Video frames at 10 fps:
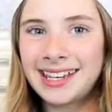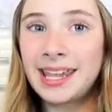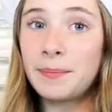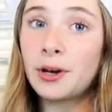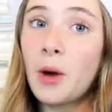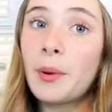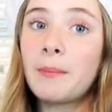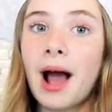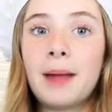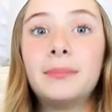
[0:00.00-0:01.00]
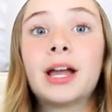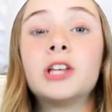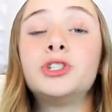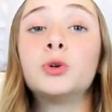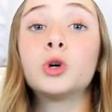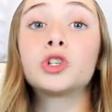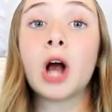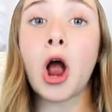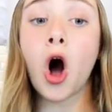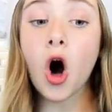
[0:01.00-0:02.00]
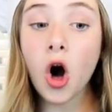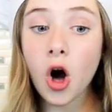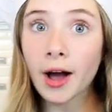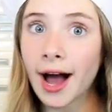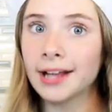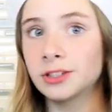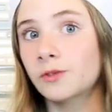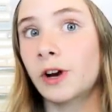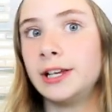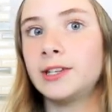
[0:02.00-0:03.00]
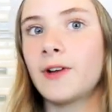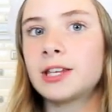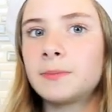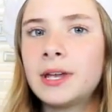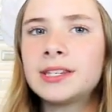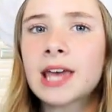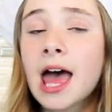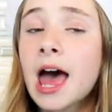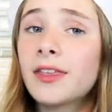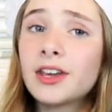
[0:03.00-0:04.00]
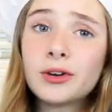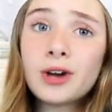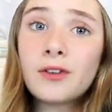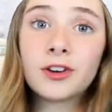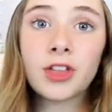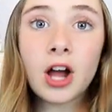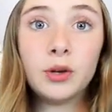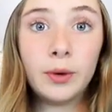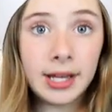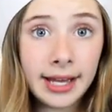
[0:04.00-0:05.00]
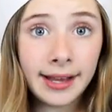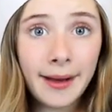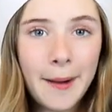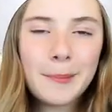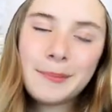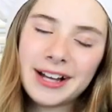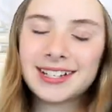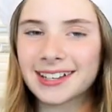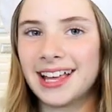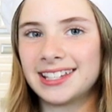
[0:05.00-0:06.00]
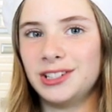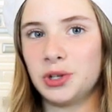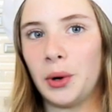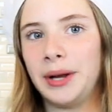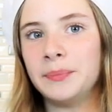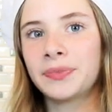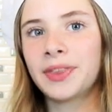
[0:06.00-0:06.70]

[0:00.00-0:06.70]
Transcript: Keep an open mind because you will try all kinds of crazy recipes that you never thought you would eat, much less enjoy.